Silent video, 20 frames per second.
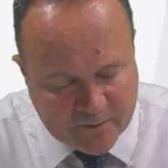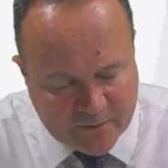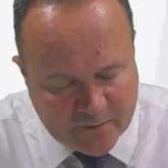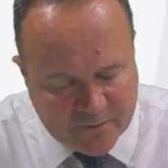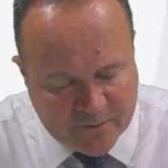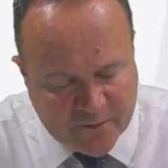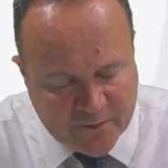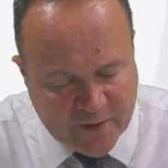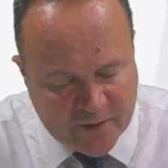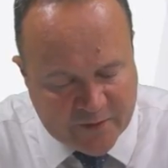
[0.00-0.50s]

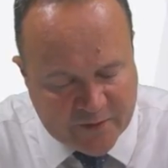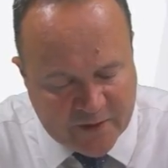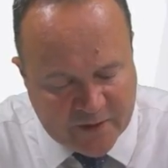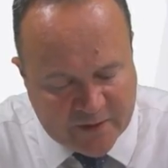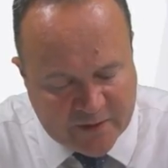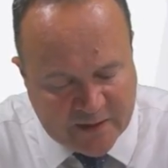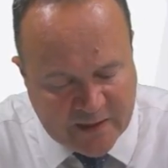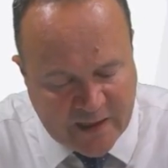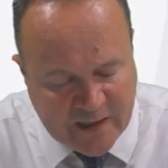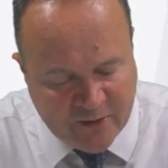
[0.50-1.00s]

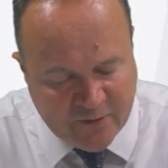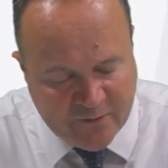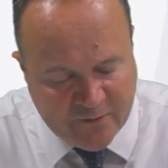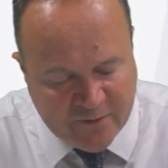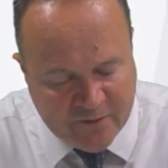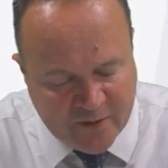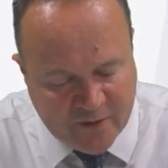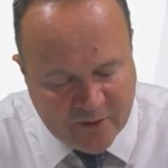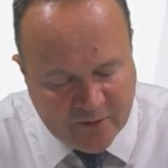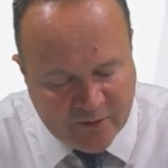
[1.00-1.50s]
versus an
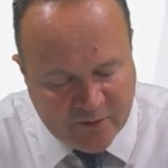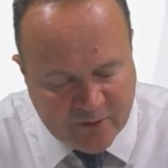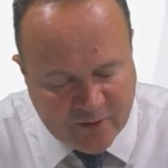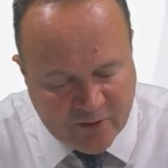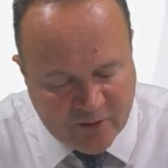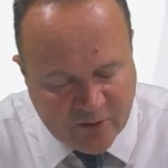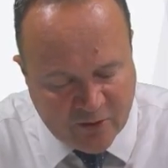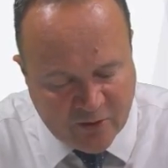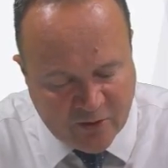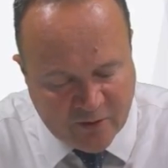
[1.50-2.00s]
outflow
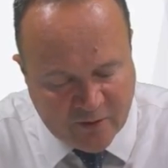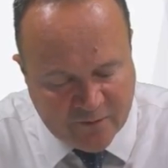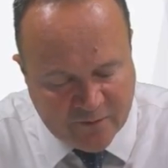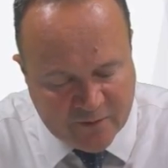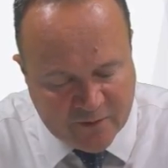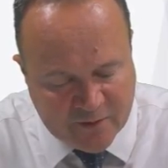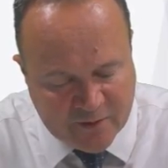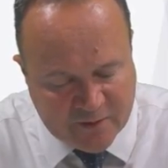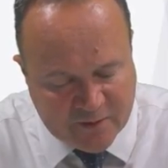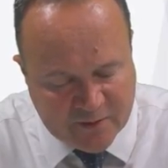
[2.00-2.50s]
of
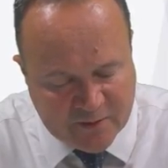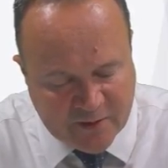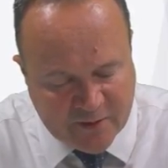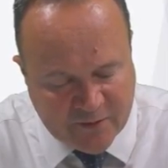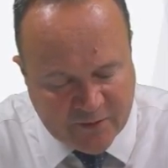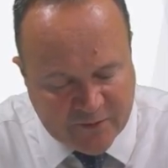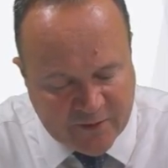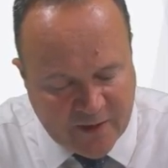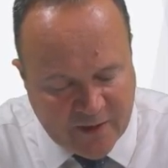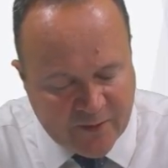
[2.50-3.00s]

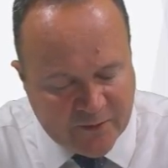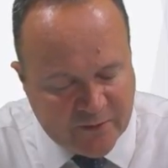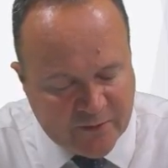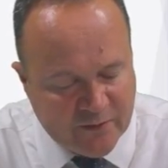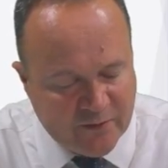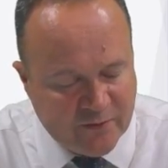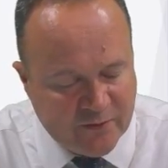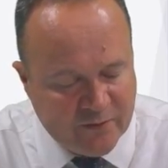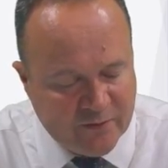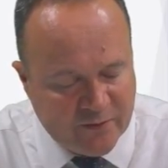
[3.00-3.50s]

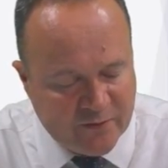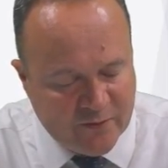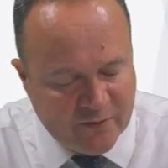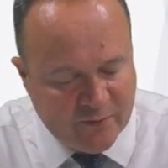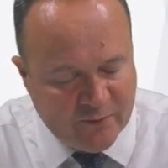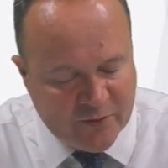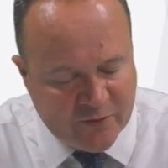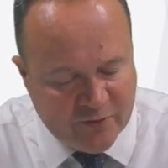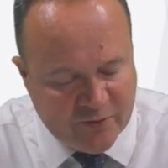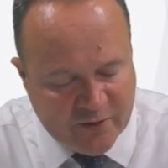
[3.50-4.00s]
1,000. So,
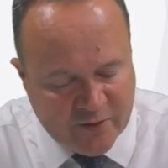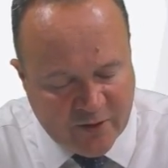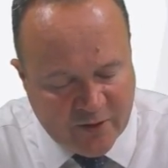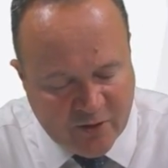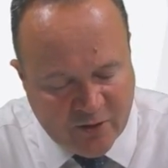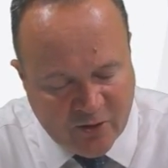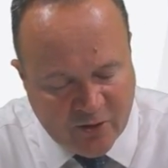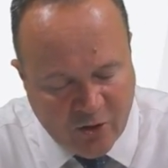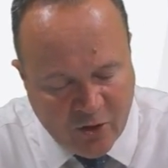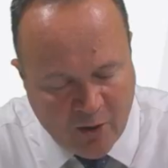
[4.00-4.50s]
we're doing our
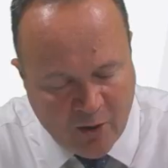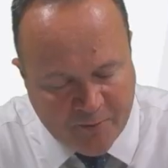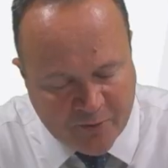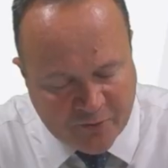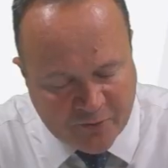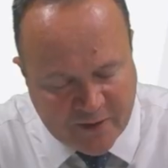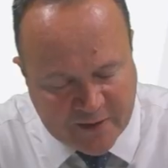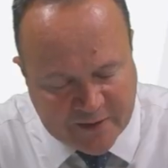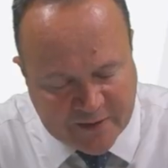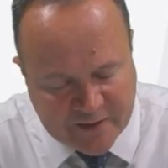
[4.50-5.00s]

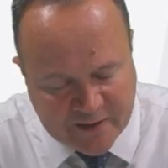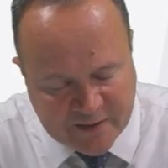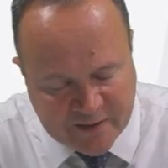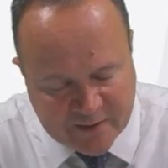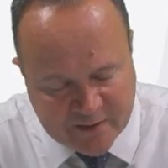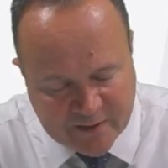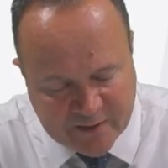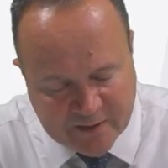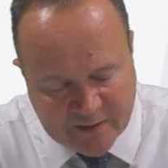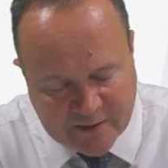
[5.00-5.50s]

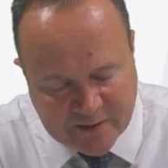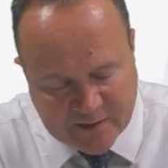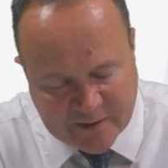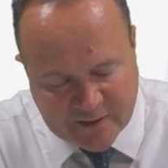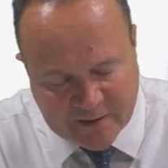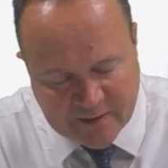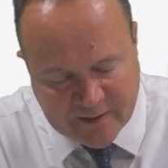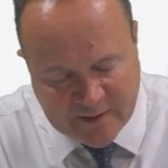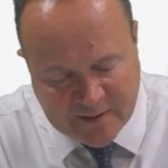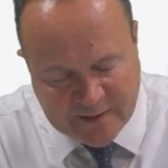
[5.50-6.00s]
operating
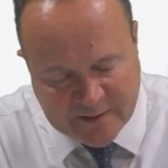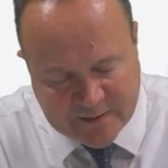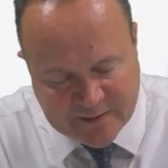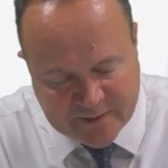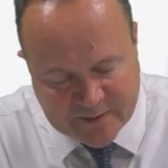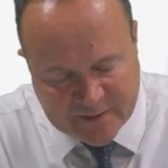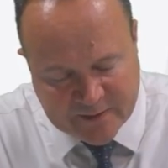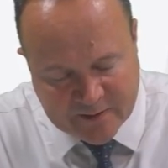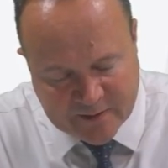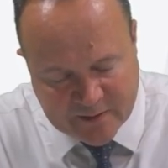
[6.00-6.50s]

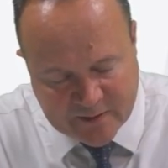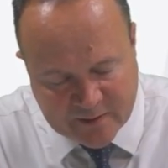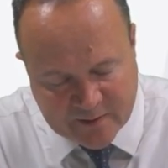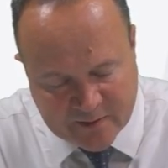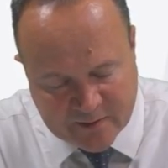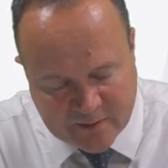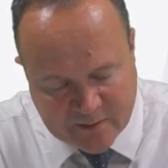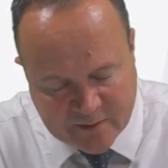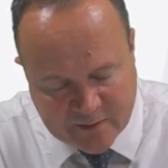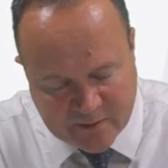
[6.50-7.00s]
lease
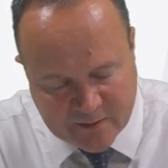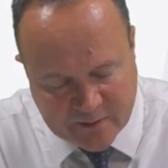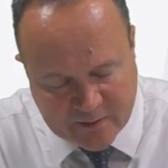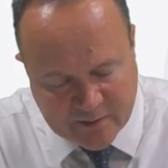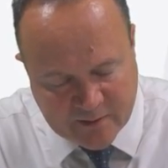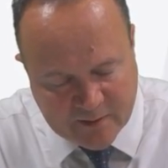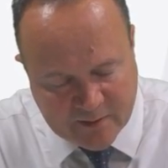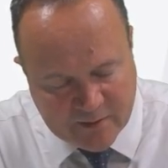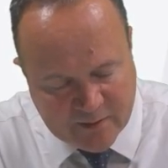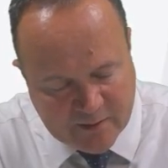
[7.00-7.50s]

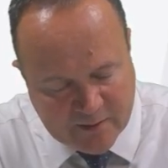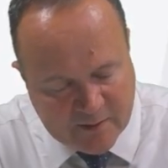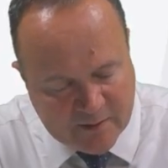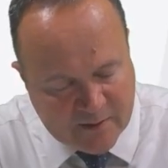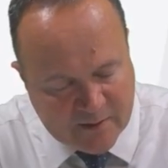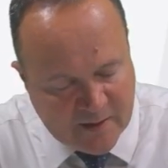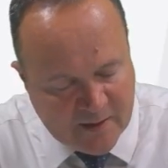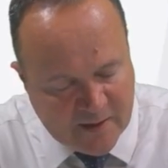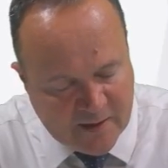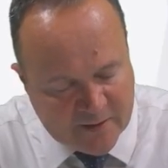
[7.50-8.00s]

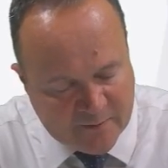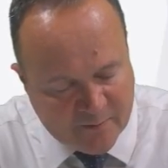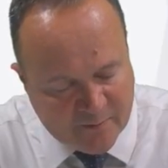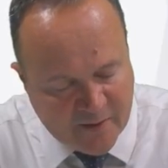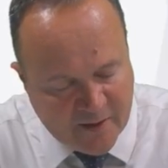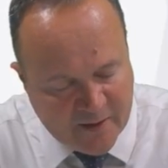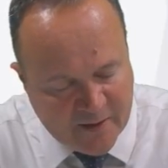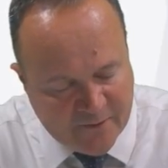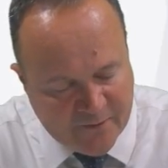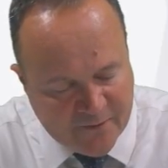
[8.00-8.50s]
and
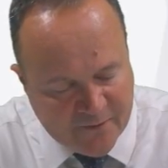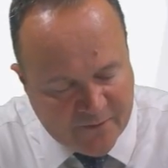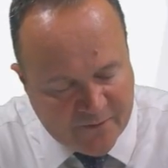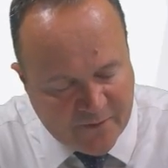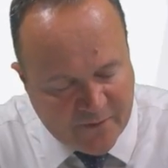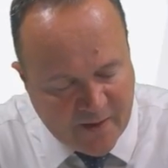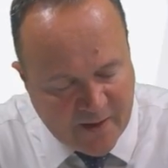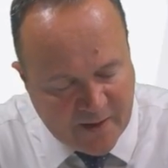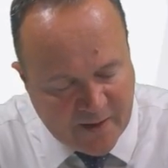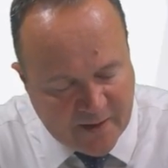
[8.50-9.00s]
my
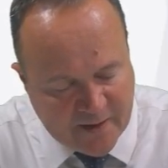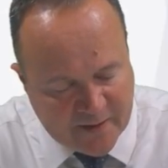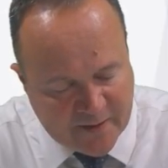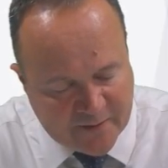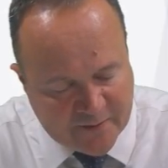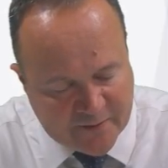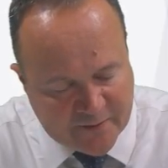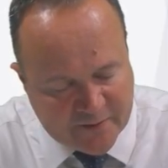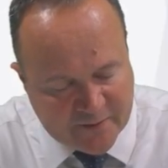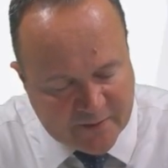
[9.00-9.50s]

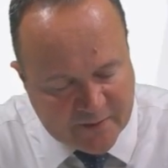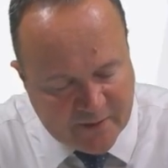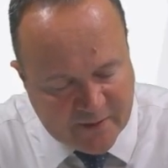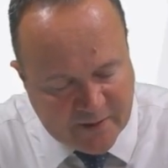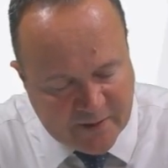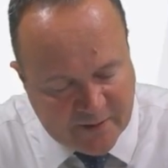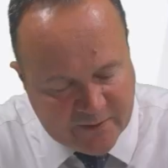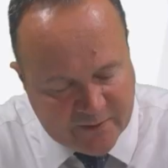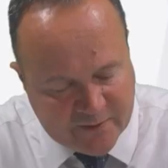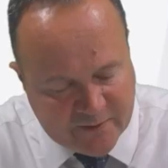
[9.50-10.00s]
finance
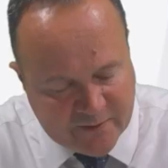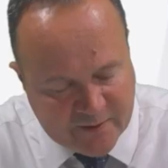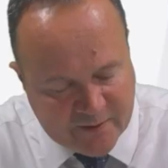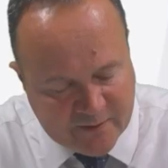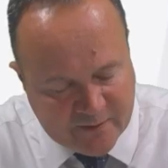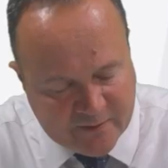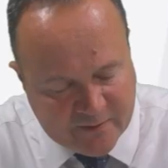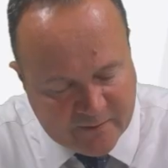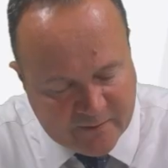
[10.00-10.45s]
lease. Yeah.